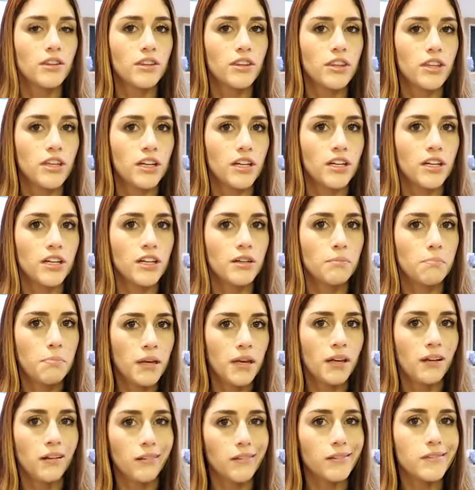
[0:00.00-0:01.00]
the
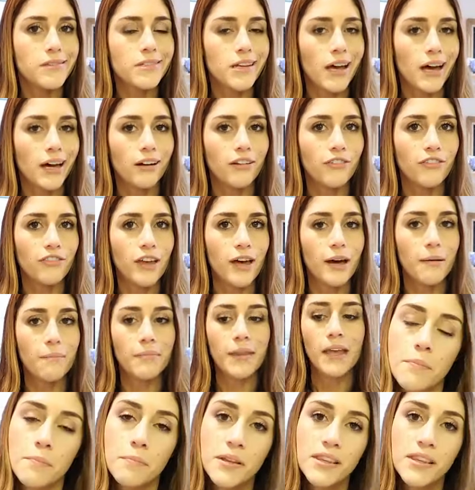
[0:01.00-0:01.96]
pill inside of them.